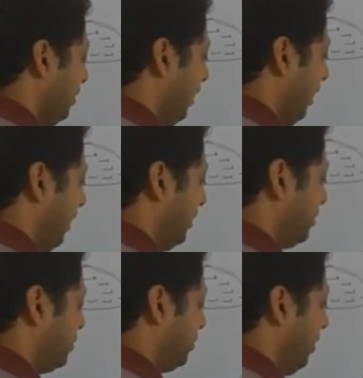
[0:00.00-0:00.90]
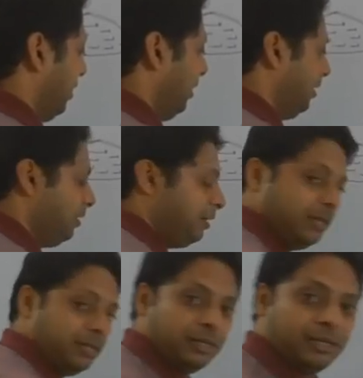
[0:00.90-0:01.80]
as a
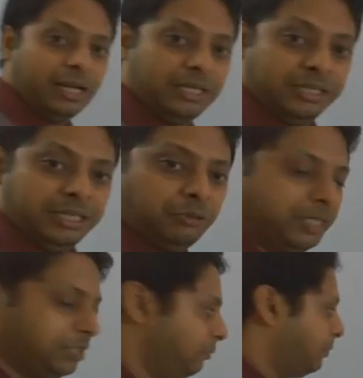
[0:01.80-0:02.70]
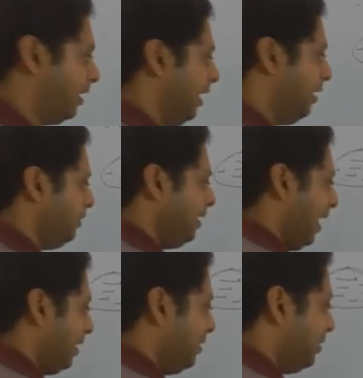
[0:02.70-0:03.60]
units of kV
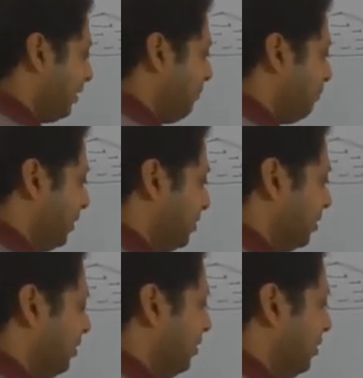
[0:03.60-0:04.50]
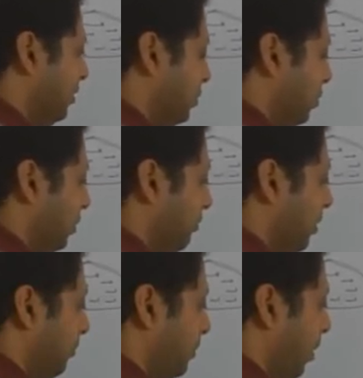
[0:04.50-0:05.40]
and temperature. So it will be
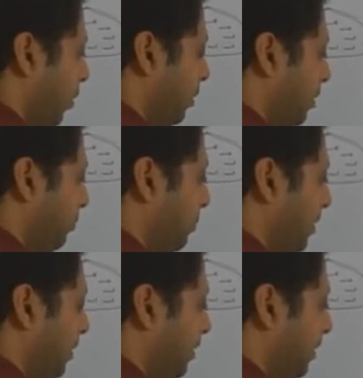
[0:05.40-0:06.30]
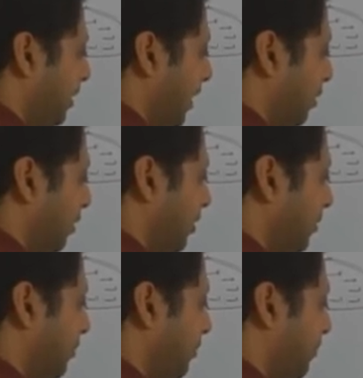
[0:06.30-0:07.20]
of the order of 10 Kelvin.
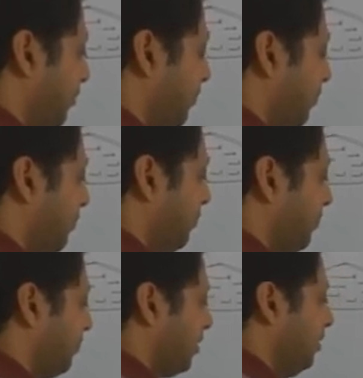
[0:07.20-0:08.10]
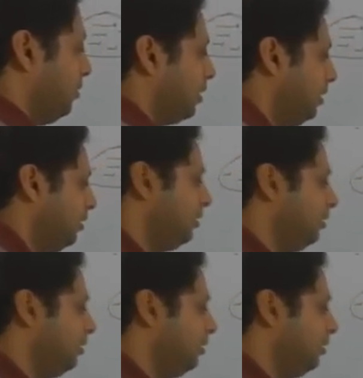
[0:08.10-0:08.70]
Okay.